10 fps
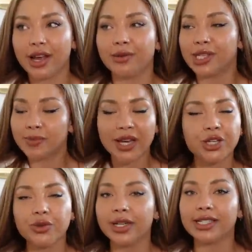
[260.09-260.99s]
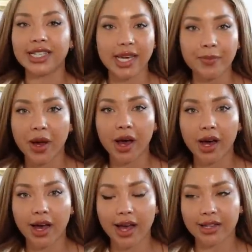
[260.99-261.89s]
uh, special and
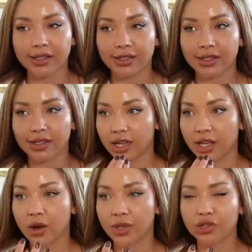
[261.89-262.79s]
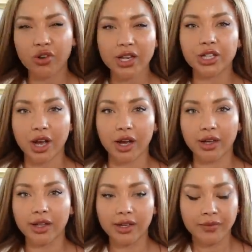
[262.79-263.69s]
deeper and, you know, a treasure.
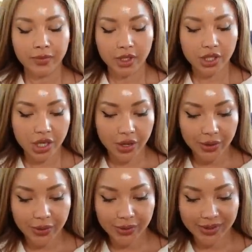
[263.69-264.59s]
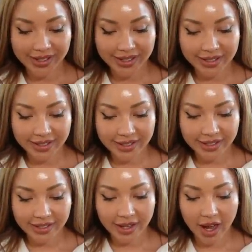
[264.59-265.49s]
So
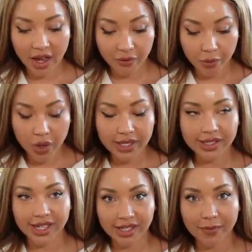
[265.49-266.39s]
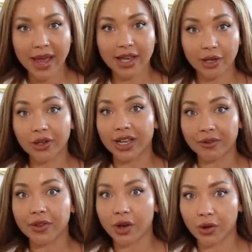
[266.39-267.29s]
I've wanted to make a
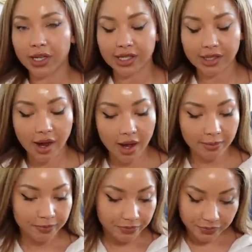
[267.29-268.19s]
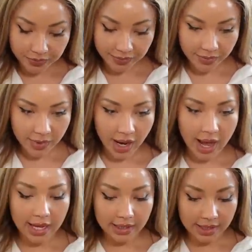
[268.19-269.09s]
locket for the longest time.
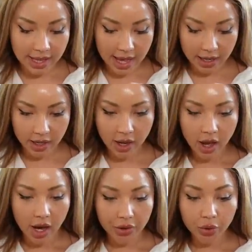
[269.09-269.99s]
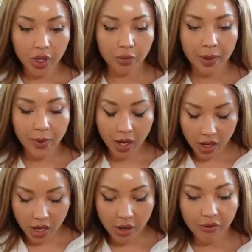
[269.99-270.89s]
And then I thought it would be
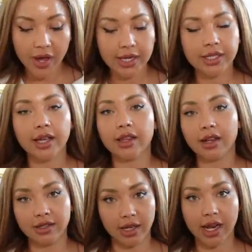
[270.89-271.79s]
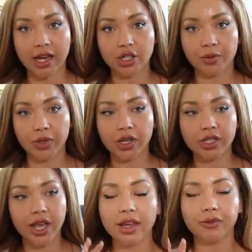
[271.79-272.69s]
perfect in the London collection
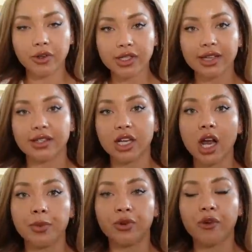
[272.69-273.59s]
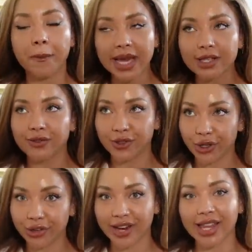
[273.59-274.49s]
because it feels like the type of piece of
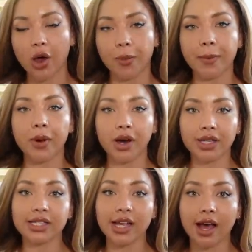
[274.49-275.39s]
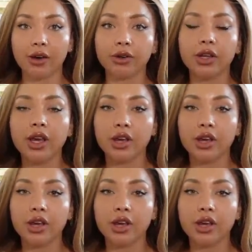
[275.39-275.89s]
jewellery that would be passed down